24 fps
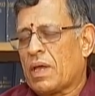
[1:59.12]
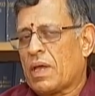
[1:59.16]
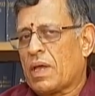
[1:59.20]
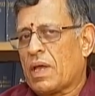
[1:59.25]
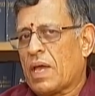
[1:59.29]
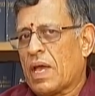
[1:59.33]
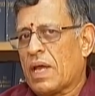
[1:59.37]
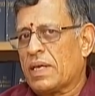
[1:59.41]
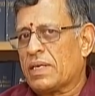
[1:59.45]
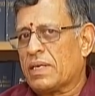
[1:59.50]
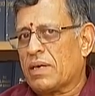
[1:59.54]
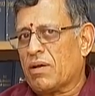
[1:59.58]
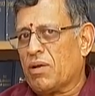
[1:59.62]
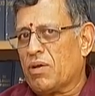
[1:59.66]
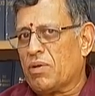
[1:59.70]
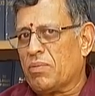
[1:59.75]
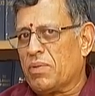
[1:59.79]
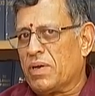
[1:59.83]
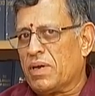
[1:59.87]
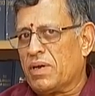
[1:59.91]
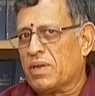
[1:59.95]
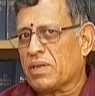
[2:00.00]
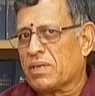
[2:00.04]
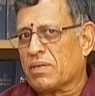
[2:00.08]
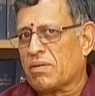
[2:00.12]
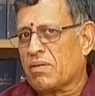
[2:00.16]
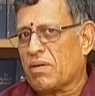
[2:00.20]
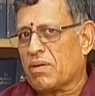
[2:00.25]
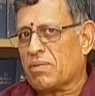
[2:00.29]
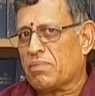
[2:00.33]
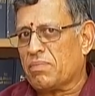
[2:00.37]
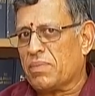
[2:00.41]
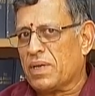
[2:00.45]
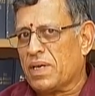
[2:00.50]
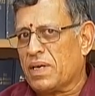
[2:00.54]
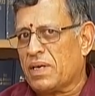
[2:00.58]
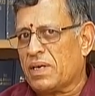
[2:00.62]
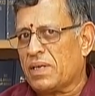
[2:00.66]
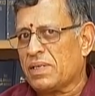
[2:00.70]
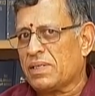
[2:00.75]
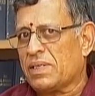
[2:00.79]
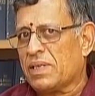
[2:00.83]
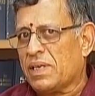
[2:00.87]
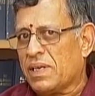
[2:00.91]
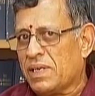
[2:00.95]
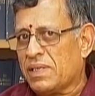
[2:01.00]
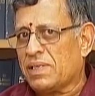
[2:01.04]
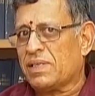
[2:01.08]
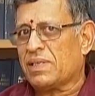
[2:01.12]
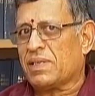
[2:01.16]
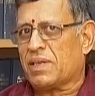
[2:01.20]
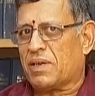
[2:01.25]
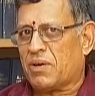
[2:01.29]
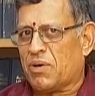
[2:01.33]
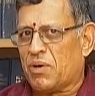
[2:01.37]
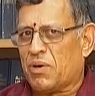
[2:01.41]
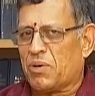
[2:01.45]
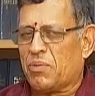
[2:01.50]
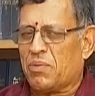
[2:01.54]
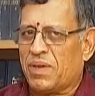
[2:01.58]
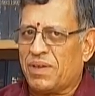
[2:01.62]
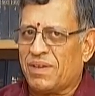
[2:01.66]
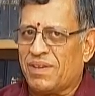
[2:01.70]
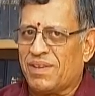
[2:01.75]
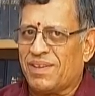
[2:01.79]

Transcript: Cash economy does not mean it is illicit economy.